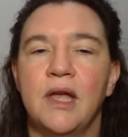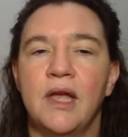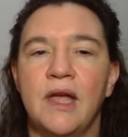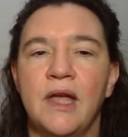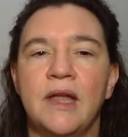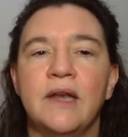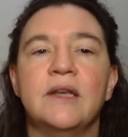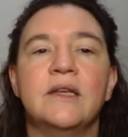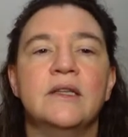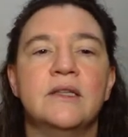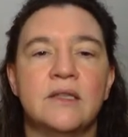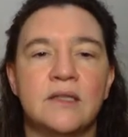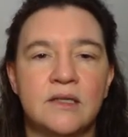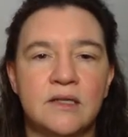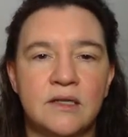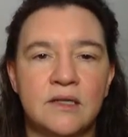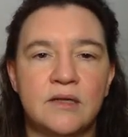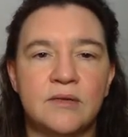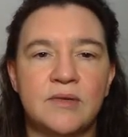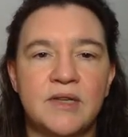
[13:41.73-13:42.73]
And
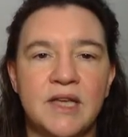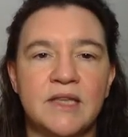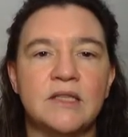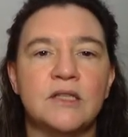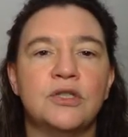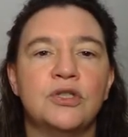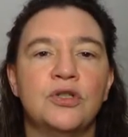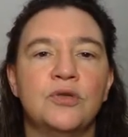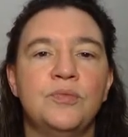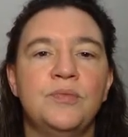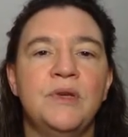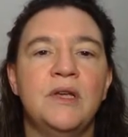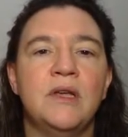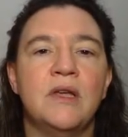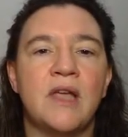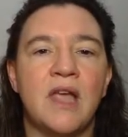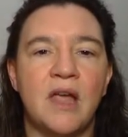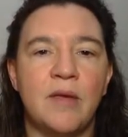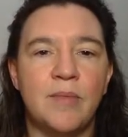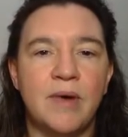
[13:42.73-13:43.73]
uh, yes, it should be
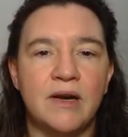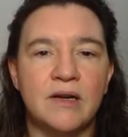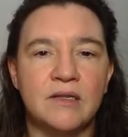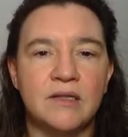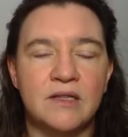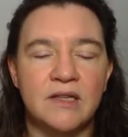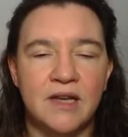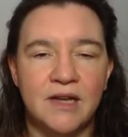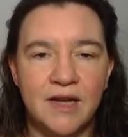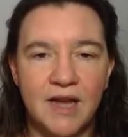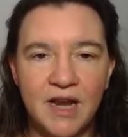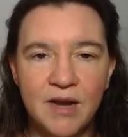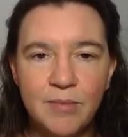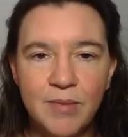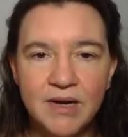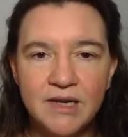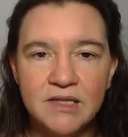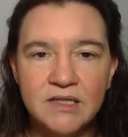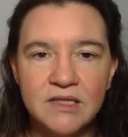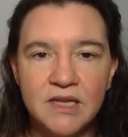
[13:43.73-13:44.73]
k minus, uh, n
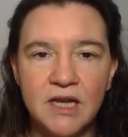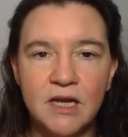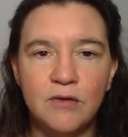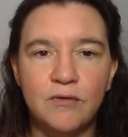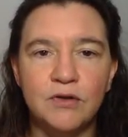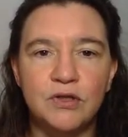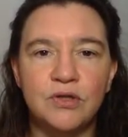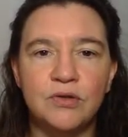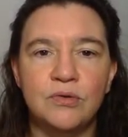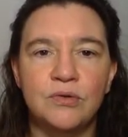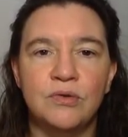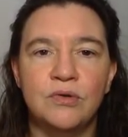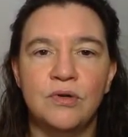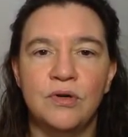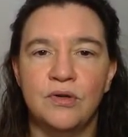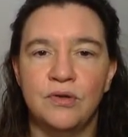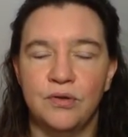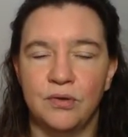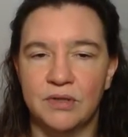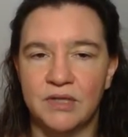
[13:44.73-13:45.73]
minus k over two,
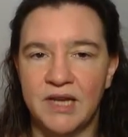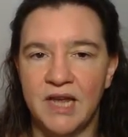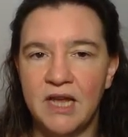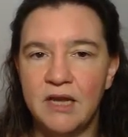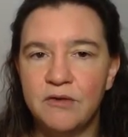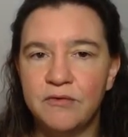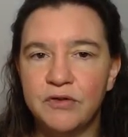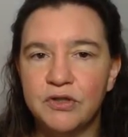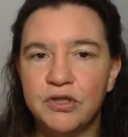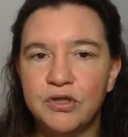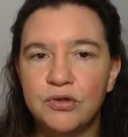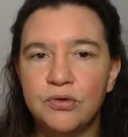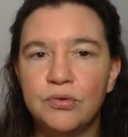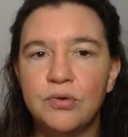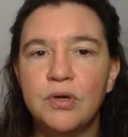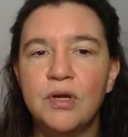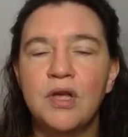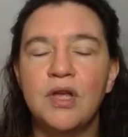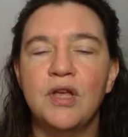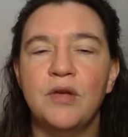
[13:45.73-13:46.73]
not k over two,
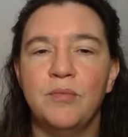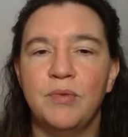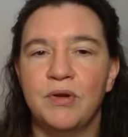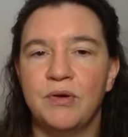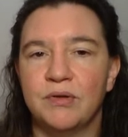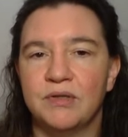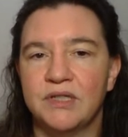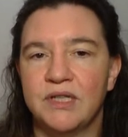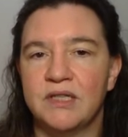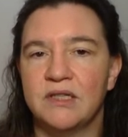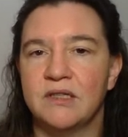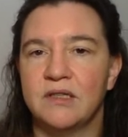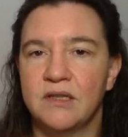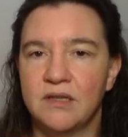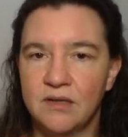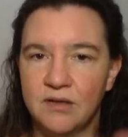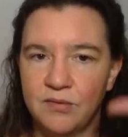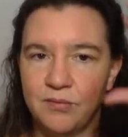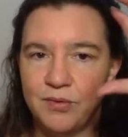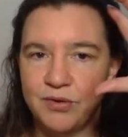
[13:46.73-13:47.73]
because that's
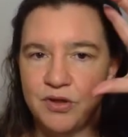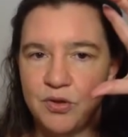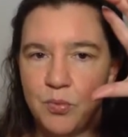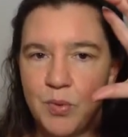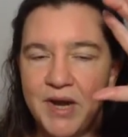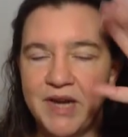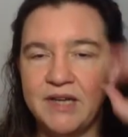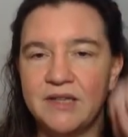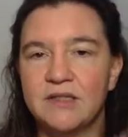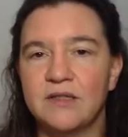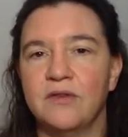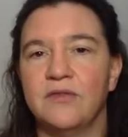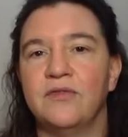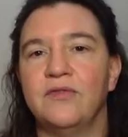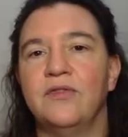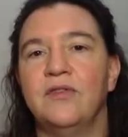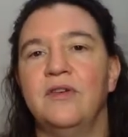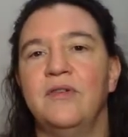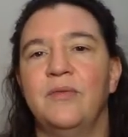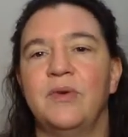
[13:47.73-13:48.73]
what the weight is of
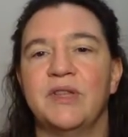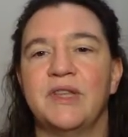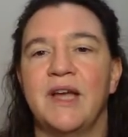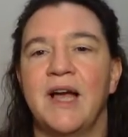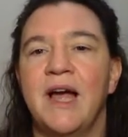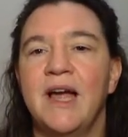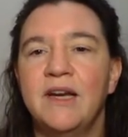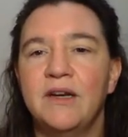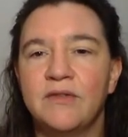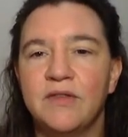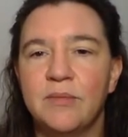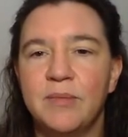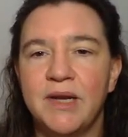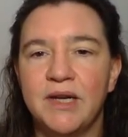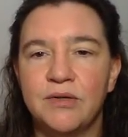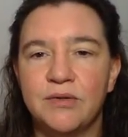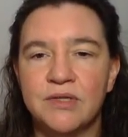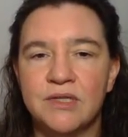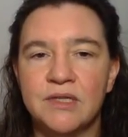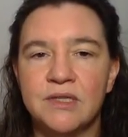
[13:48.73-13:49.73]
what the height of the
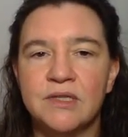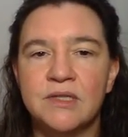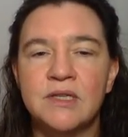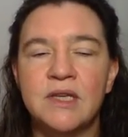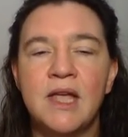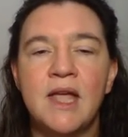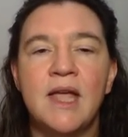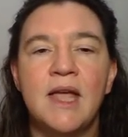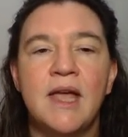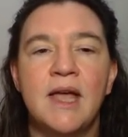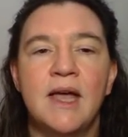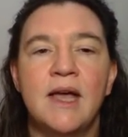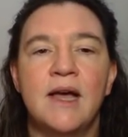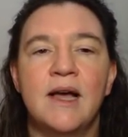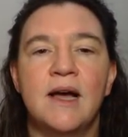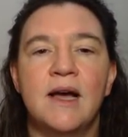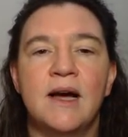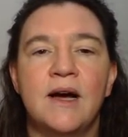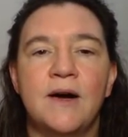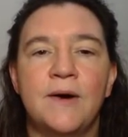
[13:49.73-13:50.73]
matrix is.
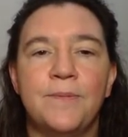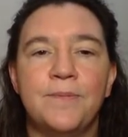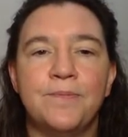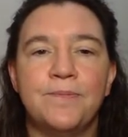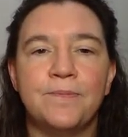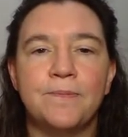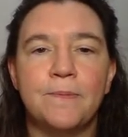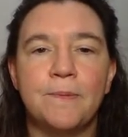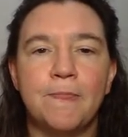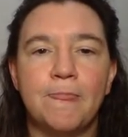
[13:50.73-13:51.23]
Um,